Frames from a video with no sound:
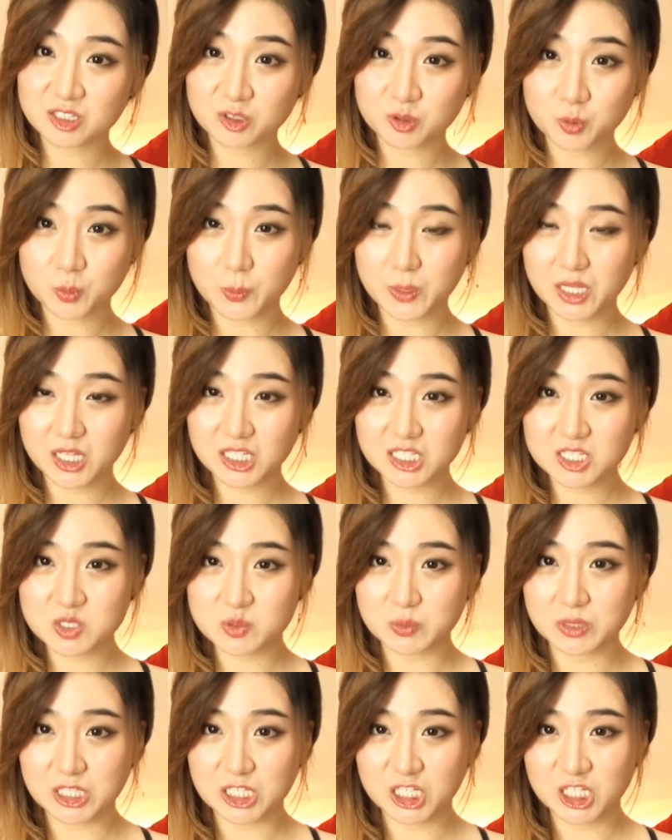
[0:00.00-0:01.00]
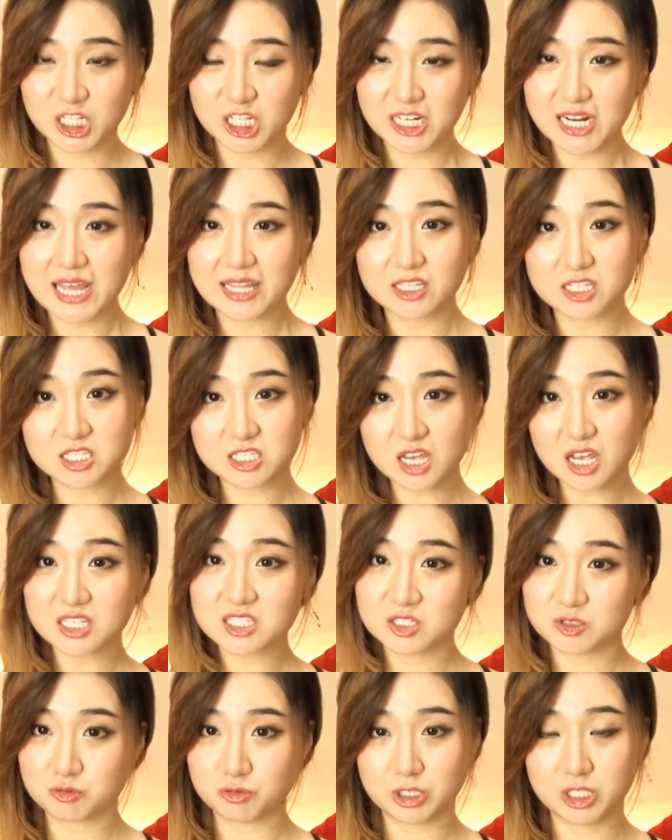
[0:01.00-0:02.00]
the quail is really good and the
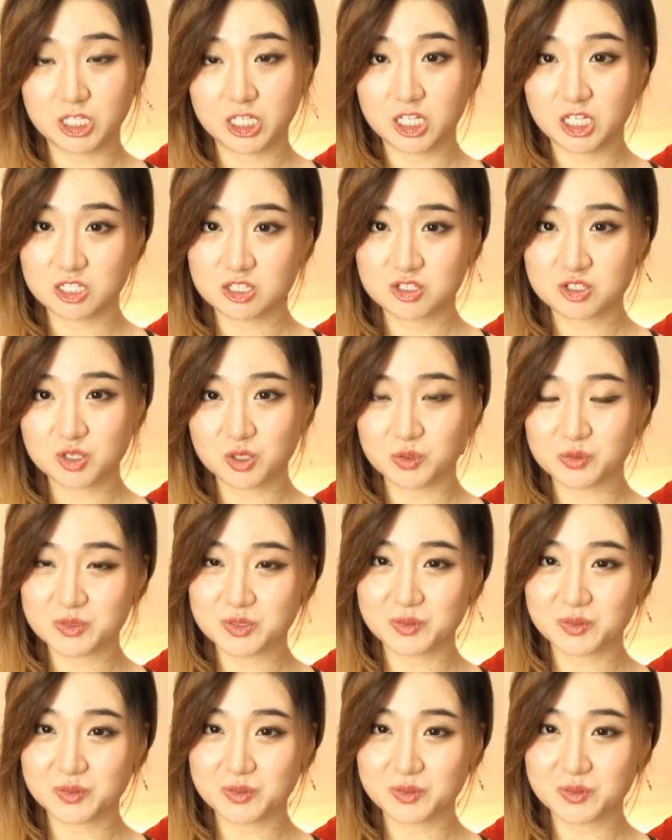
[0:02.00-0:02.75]
sauce is really good too.